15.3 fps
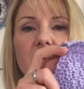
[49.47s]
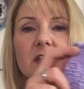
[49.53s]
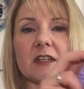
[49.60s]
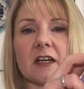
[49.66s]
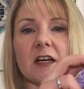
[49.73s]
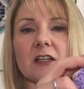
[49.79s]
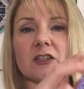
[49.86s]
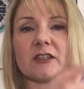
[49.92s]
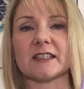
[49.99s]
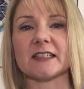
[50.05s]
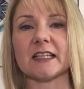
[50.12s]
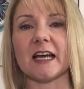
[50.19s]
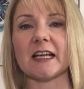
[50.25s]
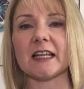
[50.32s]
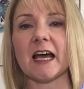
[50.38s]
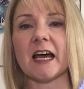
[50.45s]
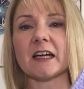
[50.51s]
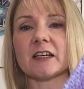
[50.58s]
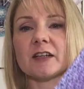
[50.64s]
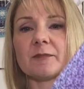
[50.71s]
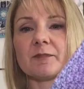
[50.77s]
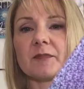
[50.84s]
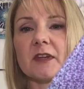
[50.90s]
The color is
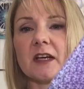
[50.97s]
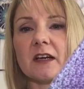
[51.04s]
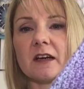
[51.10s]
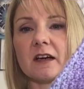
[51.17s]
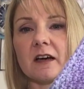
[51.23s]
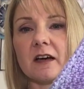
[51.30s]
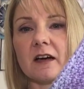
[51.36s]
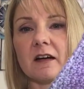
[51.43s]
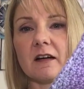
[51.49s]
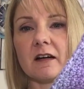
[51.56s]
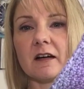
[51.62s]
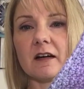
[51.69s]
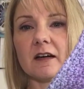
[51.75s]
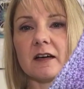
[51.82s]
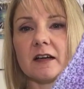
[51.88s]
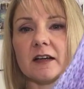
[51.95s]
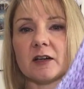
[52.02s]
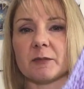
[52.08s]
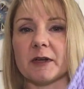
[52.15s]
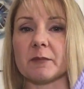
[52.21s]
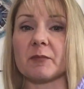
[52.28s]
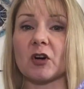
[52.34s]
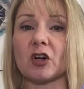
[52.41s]
Lilac. It'll
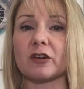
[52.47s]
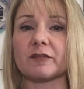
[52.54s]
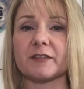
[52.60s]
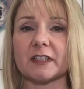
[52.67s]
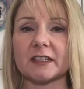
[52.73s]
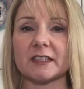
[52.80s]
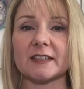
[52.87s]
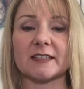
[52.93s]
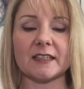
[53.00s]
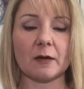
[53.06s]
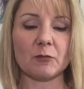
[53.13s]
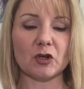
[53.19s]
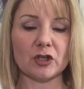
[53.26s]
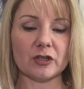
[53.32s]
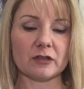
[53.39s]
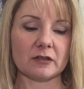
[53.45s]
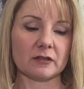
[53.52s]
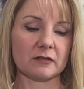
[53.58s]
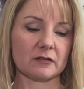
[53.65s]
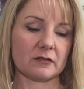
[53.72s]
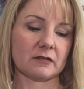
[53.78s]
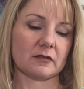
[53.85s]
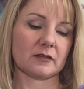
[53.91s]
be a perfect summer
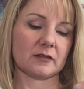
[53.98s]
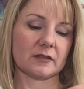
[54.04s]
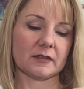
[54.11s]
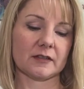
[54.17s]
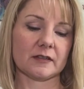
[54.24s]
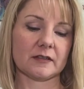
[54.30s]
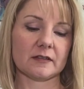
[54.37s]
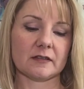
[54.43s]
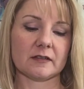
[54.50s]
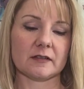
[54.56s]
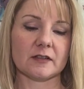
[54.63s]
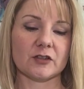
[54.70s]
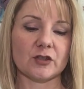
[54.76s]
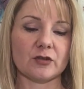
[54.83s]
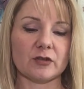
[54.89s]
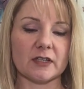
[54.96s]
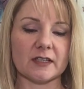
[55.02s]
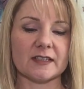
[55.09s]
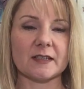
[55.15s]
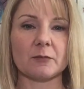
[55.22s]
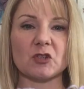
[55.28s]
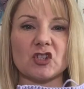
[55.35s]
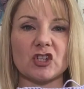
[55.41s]
tunic,
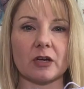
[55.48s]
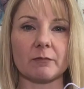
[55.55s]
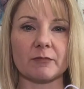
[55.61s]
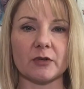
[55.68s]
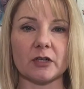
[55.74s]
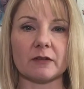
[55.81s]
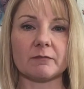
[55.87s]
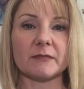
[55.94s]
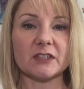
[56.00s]
summer jumper.